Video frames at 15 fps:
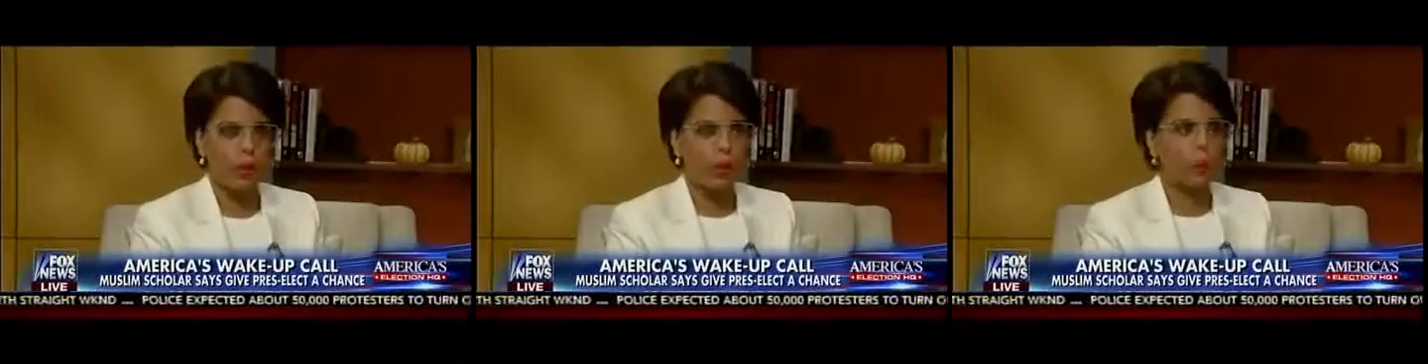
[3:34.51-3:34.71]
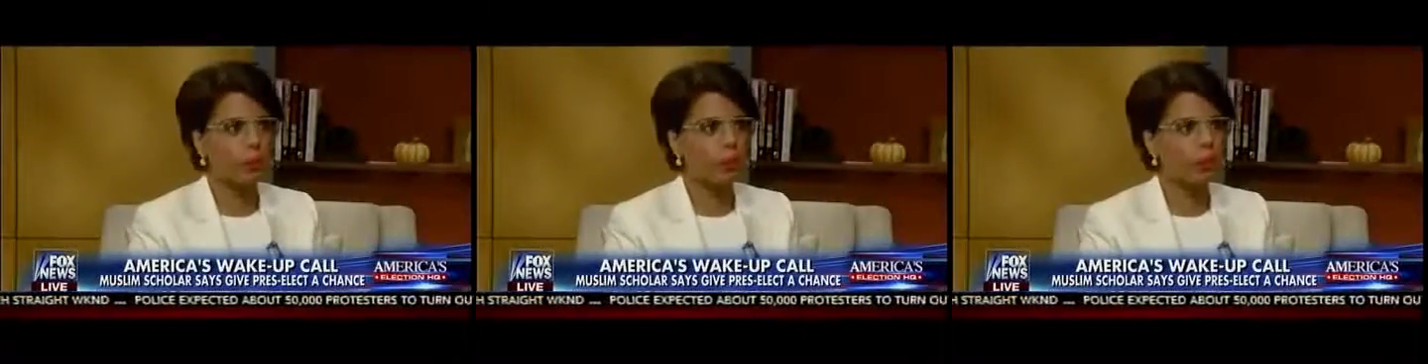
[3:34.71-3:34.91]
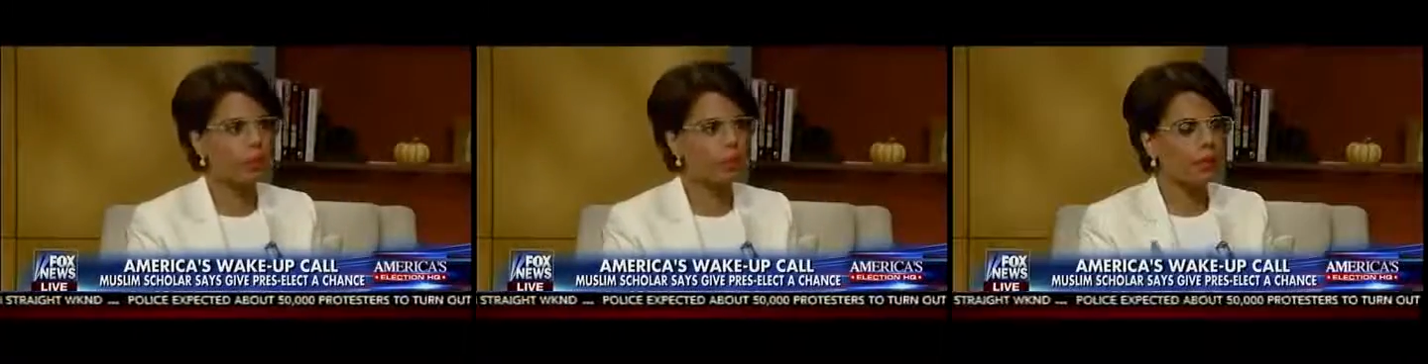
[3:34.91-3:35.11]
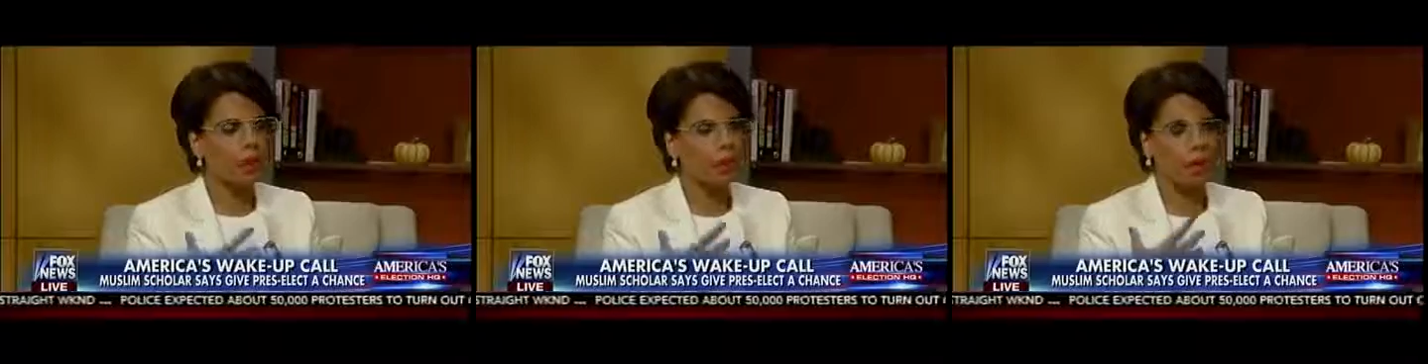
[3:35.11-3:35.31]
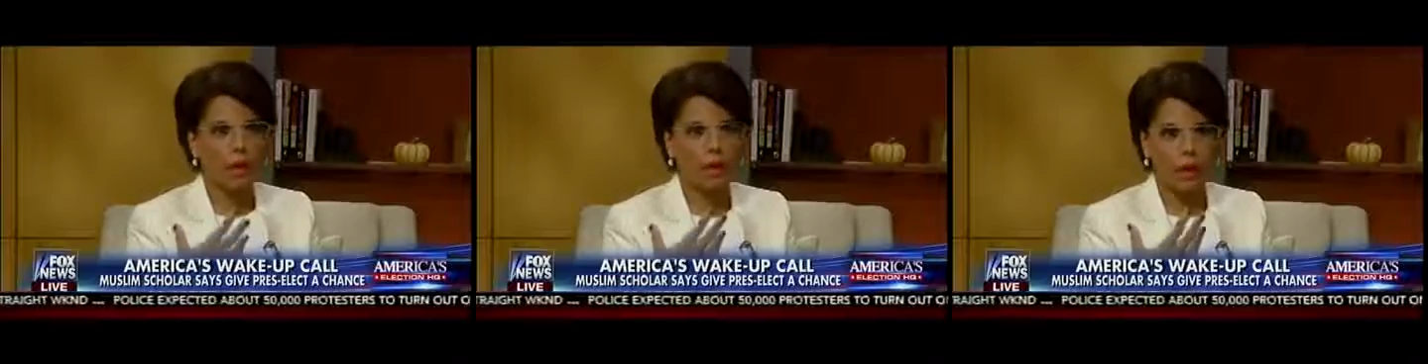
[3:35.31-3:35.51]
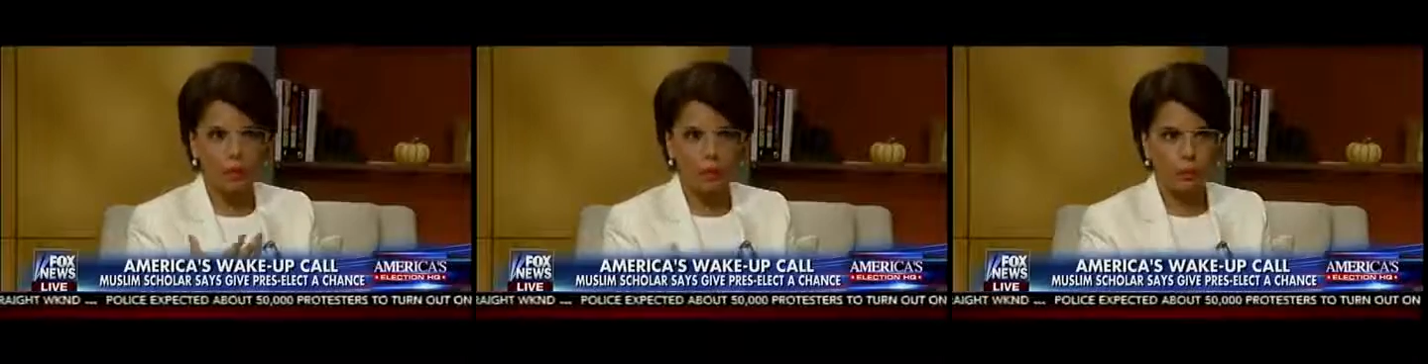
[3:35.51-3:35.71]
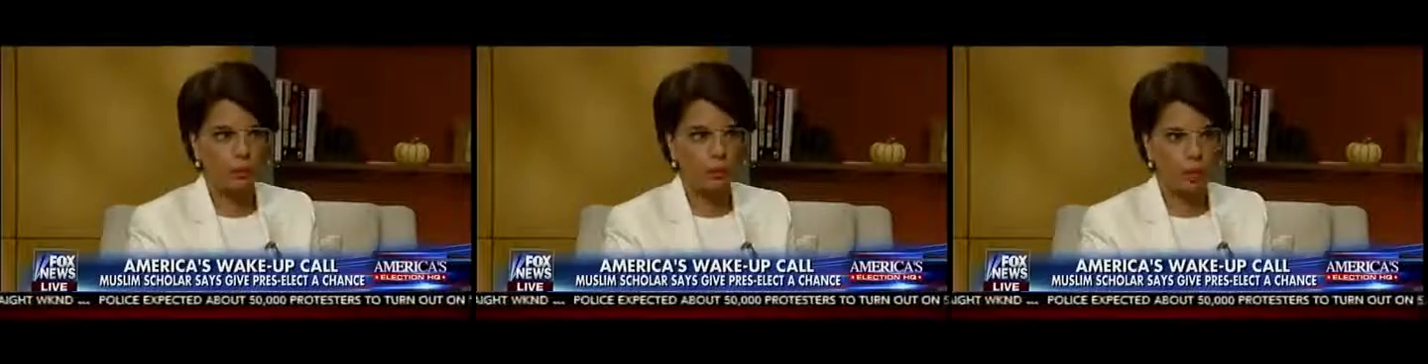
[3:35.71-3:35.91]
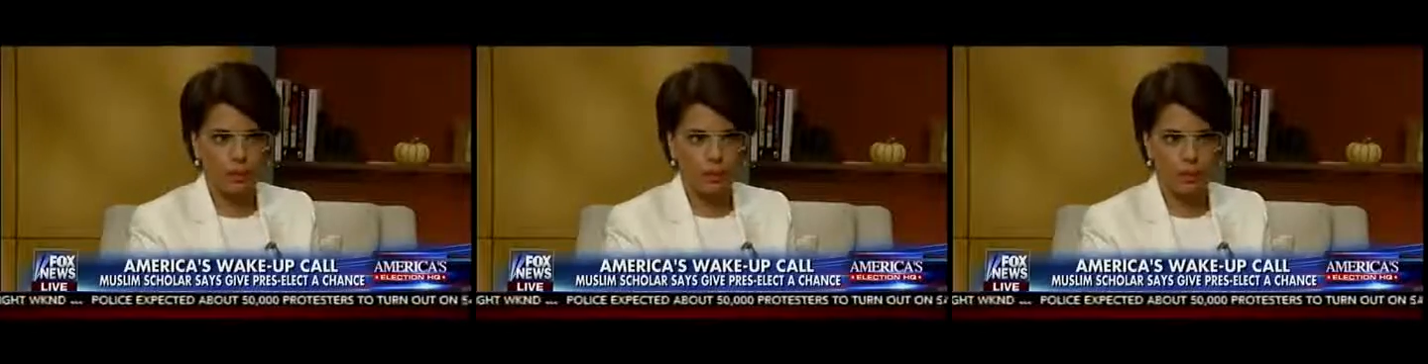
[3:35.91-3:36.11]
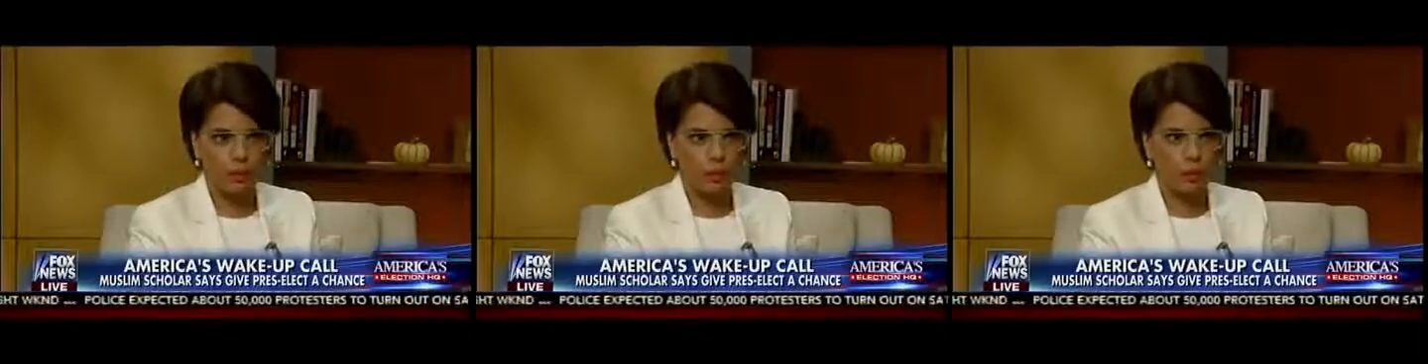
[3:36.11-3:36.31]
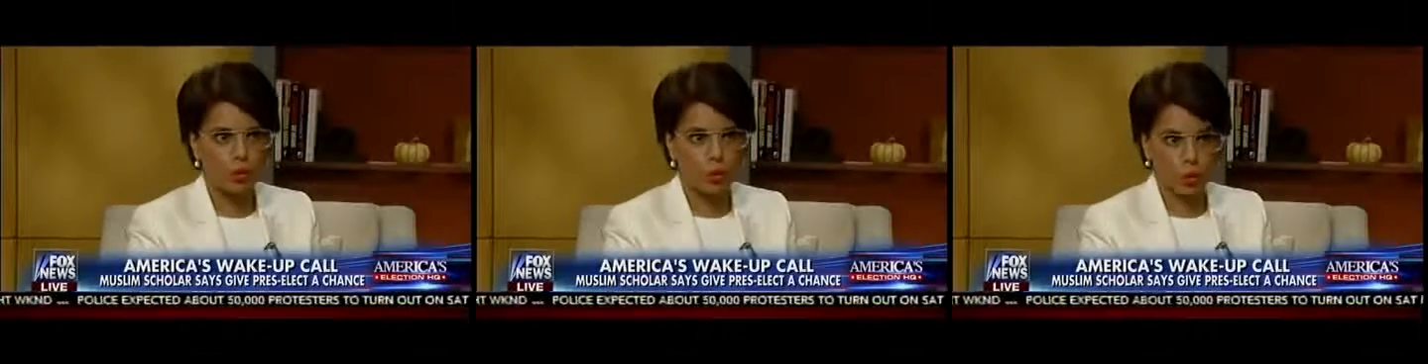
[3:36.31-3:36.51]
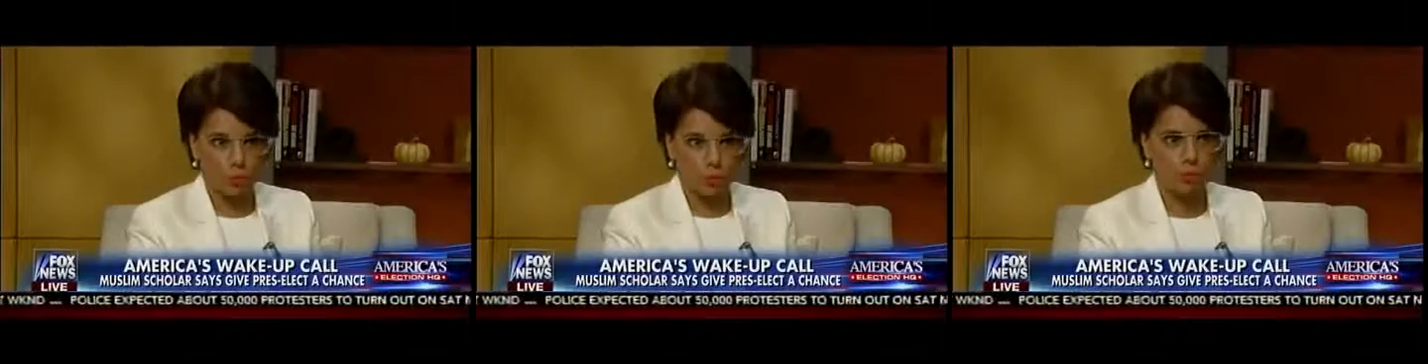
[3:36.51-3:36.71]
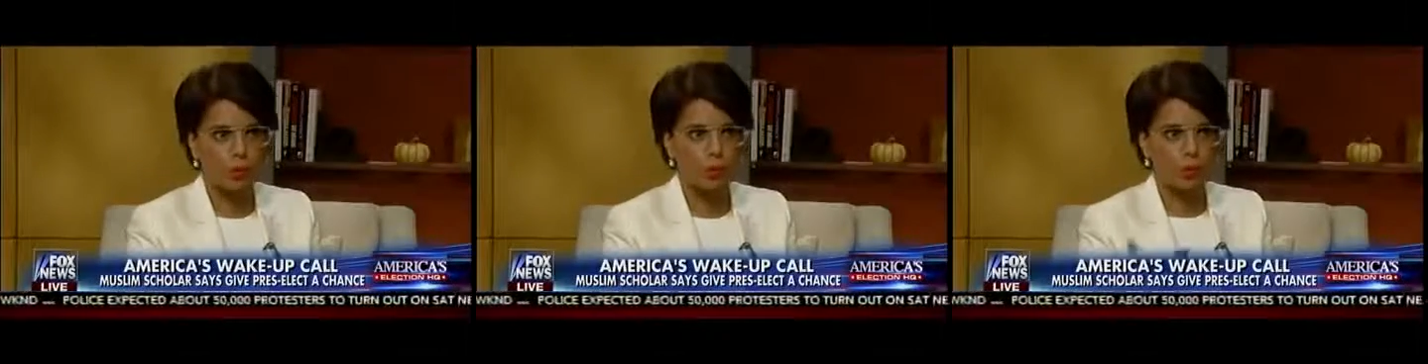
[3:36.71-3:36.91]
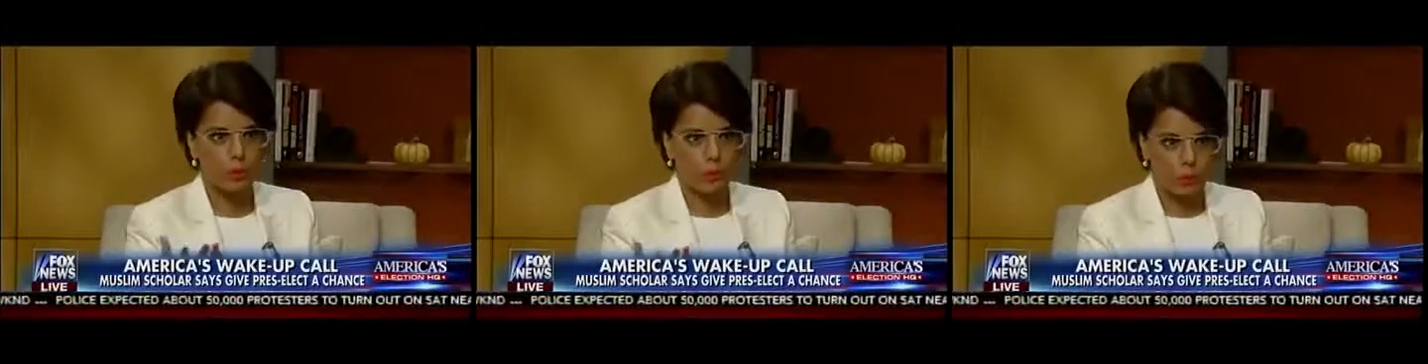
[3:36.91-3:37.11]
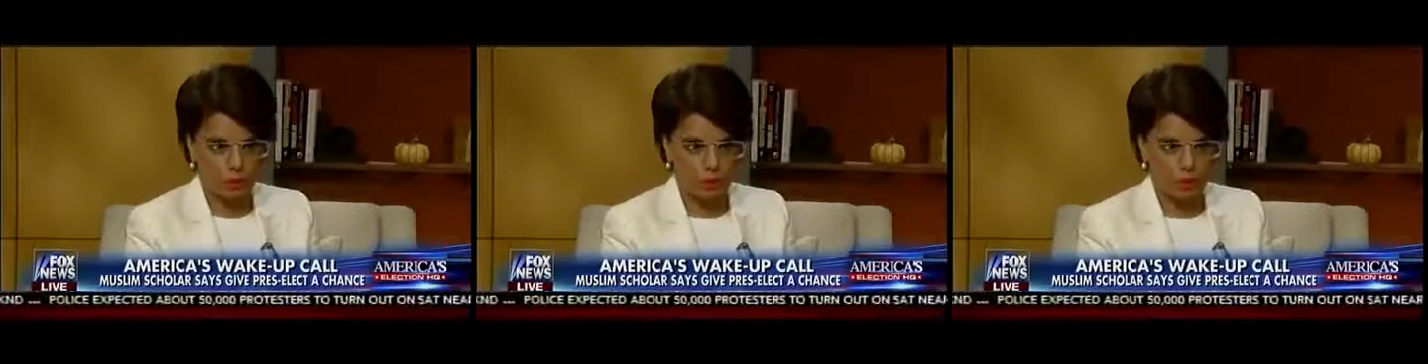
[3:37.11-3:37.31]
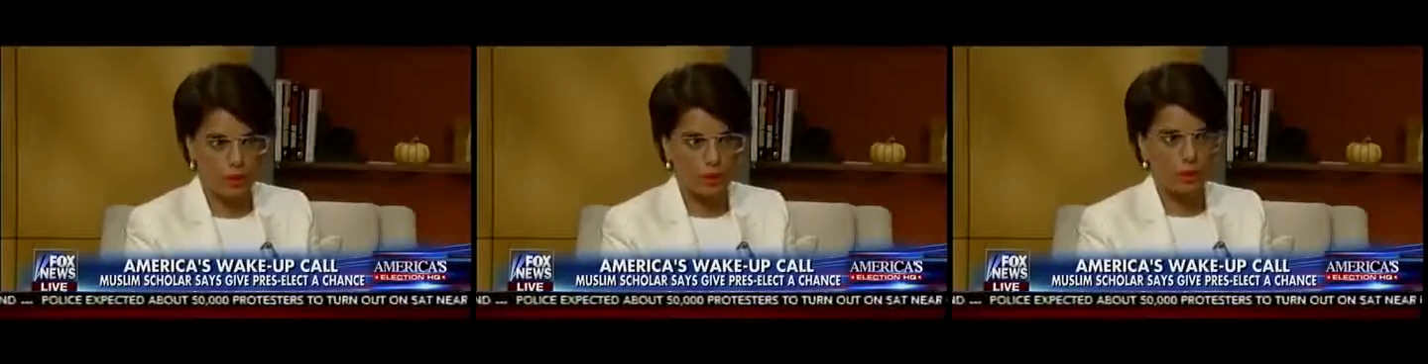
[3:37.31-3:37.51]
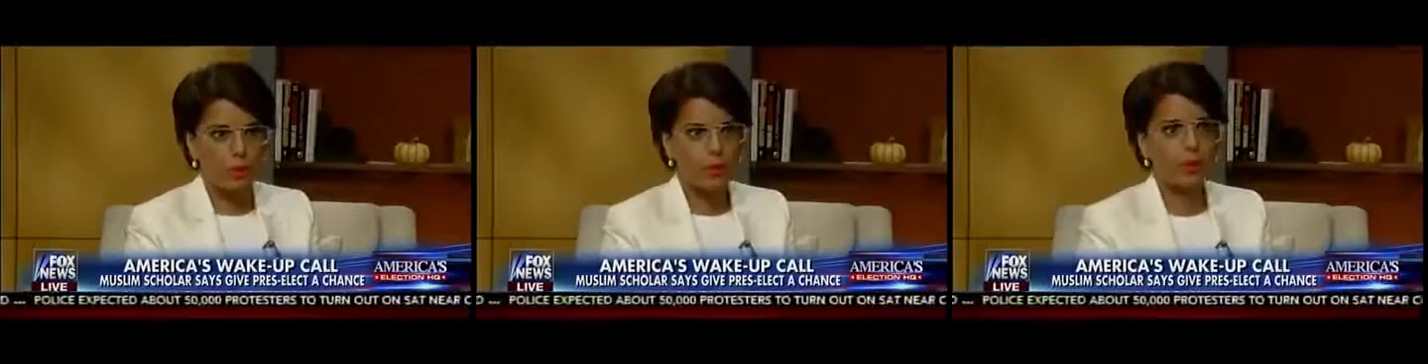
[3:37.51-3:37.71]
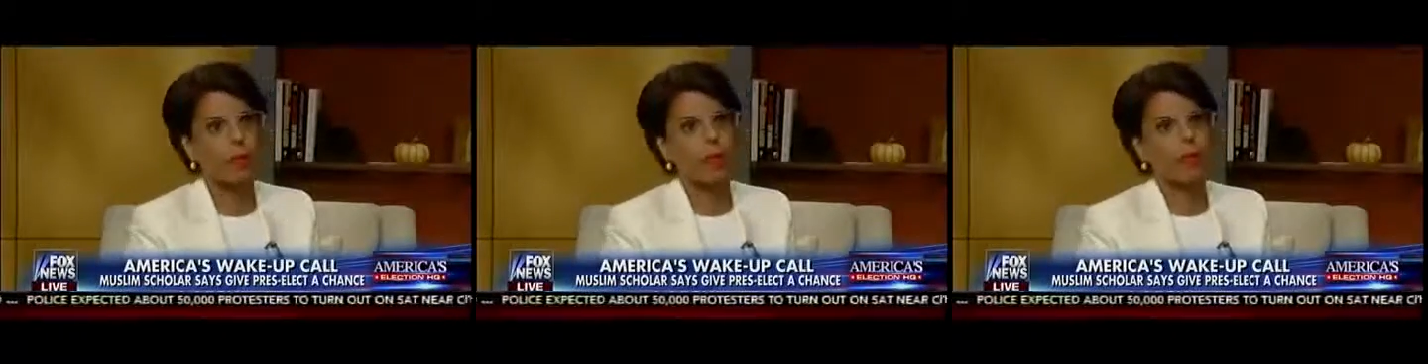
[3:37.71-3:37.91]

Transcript: We must allow President Trump to